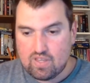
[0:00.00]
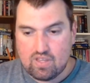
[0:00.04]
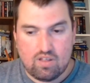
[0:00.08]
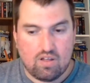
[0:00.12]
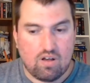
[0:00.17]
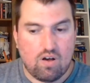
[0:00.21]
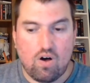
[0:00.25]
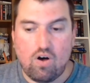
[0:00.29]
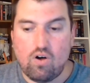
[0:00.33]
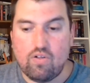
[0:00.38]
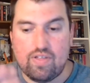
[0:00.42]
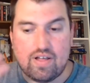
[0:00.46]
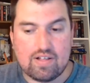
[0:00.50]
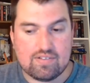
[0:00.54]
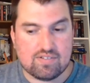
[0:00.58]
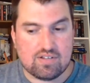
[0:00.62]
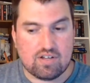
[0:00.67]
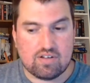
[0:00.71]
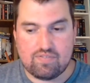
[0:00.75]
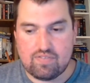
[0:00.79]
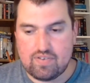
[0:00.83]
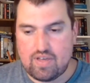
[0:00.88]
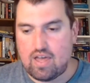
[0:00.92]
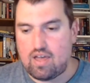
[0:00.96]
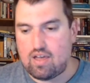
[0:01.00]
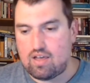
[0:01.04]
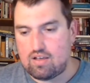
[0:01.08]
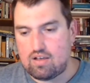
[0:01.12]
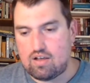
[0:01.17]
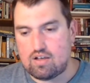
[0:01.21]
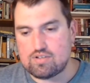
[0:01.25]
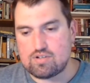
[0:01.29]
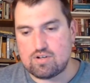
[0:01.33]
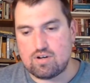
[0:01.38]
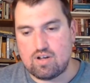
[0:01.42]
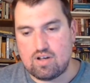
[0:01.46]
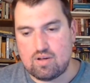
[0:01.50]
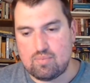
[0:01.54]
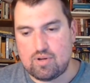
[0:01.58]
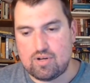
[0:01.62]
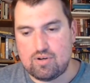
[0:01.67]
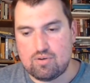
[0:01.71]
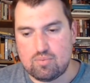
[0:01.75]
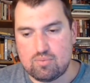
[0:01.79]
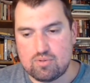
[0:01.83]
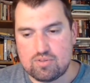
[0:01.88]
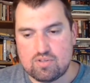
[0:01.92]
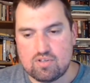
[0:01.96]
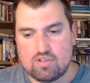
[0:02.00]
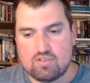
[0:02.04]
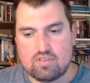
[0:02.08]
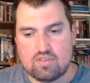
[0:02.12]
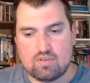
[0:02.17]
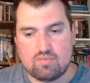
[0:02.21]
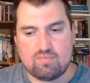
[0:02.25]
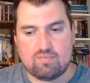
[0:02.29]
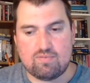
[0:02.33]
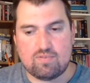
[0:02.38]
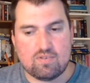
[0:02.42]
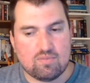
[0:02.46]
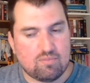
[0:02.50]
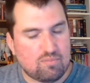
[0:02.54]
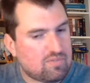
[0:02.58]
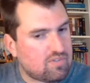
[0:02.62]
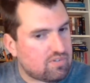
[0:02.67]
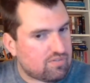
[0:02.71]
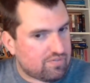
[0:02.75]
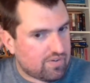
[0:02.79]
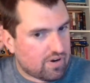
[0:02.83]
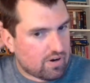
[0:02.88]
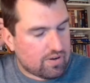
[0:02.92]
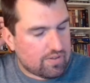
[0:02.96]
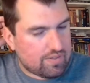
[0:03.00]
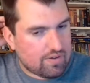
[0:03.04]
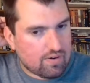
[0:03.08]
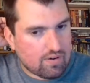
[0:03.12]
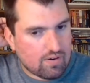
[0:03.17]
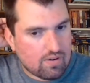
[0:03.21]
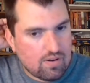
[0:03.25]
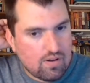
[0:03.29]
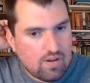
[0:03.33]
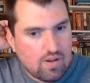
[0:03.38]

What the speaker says: All of that stuff. Yeah, Osterheim, I know about the ferry there.